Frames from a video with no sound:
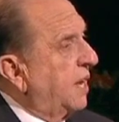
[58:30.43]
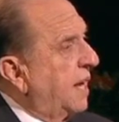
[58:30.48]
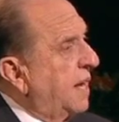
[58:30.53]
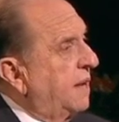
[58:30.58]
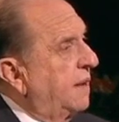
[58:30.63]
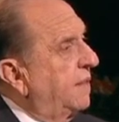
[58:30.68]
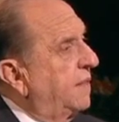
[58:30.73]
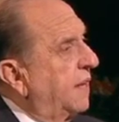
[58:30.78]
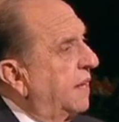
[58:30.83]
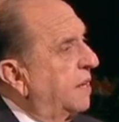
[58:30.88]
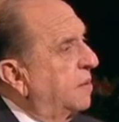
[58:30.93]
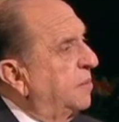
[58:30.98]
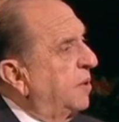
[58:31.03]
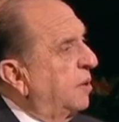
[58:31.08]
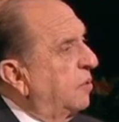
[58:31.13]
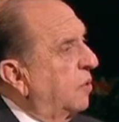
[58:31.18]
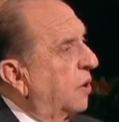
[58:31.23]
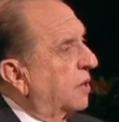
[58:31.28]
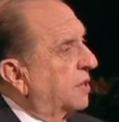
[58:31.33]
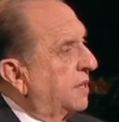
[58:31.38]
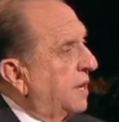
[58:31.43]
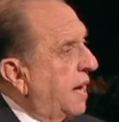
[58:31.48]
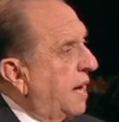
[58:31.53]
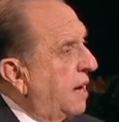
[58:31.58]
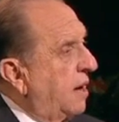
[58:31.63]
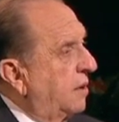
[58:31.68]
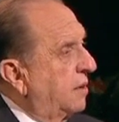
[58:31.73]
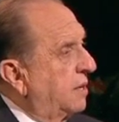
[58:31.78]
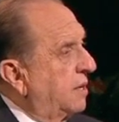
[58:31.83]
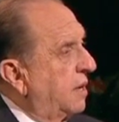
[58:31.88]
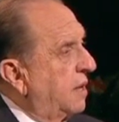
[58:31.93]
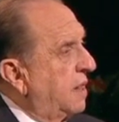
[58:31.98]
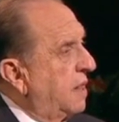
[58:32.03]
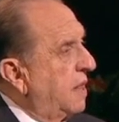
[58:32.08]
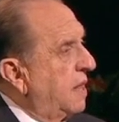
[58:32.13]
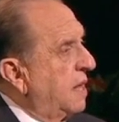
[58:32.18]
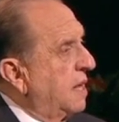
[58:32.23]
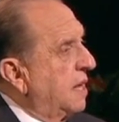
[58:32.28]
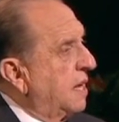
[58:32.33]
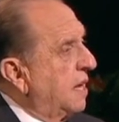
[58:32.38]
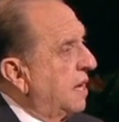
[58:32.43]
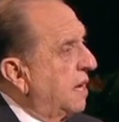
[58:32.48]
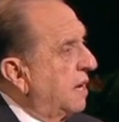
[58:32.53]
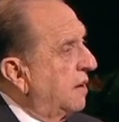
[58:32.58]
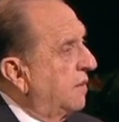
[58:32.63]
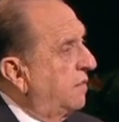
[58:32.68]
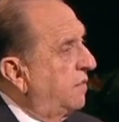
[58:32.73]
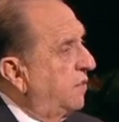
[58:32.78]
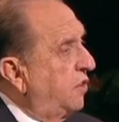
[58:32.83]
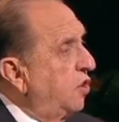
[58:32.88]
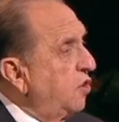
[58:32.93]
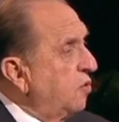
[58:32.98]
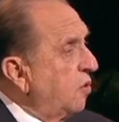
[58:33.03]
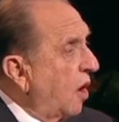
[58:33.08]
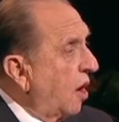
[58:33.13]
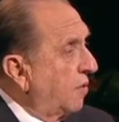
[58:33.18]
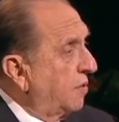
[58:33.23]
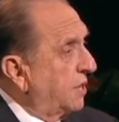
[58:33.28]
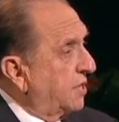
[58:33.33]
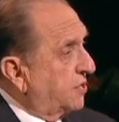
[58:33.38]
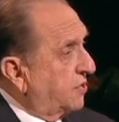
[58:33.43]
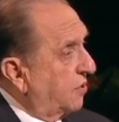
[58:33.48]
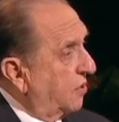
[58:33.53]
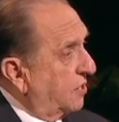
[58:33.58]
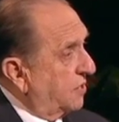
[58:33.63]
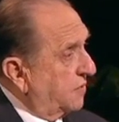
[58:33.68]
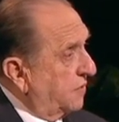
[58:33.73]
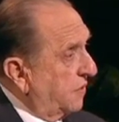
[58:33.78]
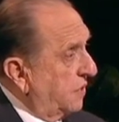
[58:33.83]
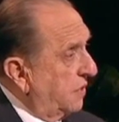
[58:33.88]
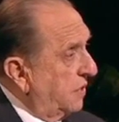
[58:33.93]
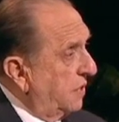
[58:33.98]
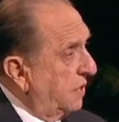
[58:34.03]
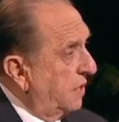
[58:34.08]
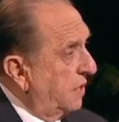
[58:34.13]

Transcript: anything can be worked out if you are resourceful